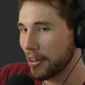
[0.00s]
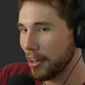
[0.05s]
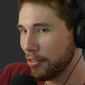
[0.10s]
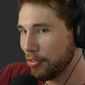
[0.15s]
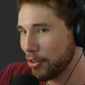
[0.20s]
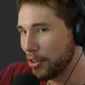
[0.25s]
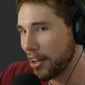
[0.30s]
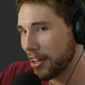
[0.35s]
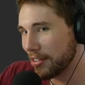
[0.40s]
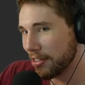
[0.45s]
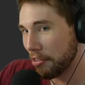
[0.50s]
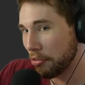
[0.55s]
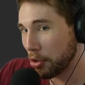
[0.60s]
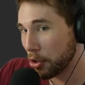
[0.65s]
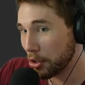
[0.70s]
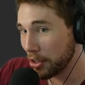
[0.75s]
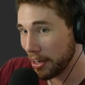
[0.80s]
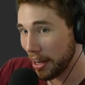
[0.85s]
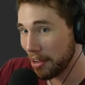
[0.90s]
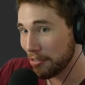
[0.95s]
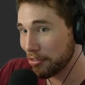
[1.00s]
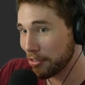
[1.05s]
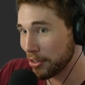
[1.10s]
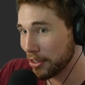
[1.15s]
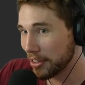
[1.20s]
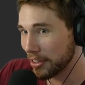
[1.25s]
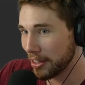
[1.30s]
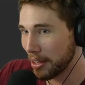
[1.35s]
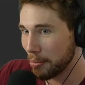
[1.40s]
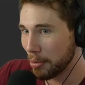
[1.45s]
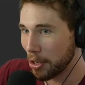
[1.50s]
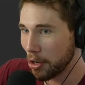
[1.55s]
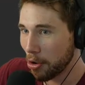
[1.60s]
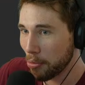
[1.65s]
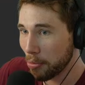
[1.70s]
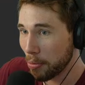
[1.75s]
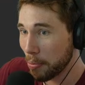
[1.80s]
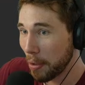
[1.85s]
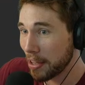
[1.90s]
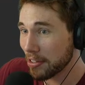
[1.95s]
If you guys have a good name for it, let me know.
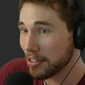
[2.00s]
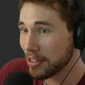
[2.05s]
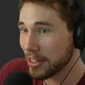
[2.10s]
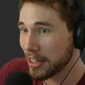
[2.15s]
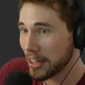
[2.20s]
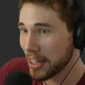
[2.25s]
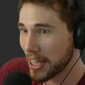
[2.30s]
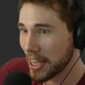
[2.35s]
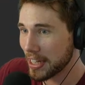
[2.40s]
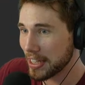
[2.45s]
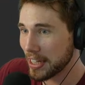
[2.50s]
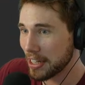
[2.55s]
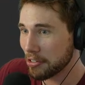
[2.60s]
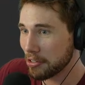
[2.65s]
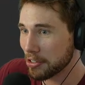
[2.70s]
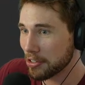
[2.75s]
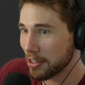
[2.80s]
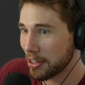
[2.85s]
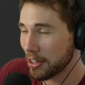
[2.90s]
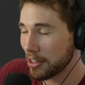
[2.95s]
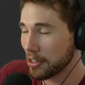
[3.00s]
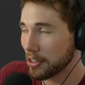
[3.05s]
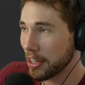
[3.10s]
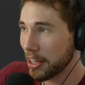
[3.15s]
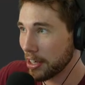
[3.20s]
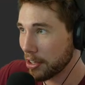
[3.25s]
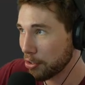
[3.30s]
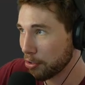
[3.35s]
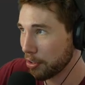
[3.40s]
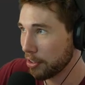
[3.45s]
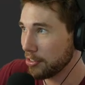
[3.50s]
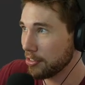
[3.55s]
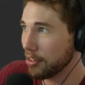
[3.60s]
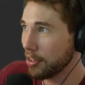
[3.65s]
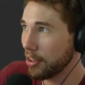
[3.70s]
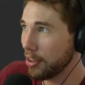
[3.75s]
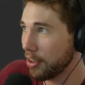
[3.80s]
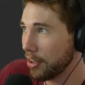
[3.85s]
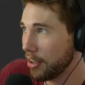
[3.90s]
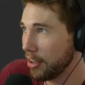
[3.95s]
But basically, the idea is that it'll increase
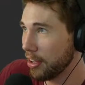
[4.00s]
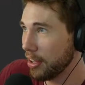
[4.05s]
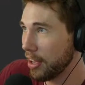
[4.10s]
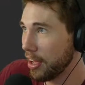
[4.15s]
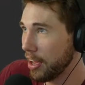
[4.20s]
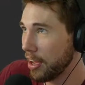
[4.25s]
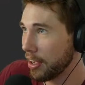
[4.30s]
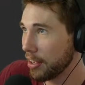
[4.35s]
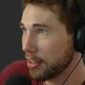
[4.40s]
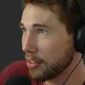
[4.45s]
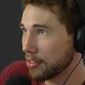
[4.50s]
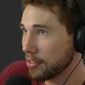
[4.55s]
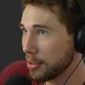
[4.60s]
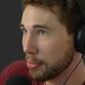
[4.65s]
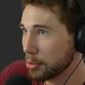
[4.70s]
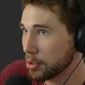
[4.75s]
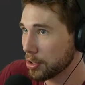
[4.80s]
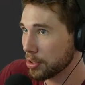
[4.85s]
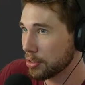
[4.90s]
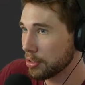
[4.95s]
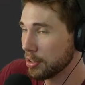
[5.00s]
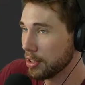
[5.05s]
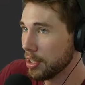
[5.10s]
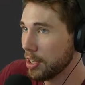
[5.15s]
your air consumption.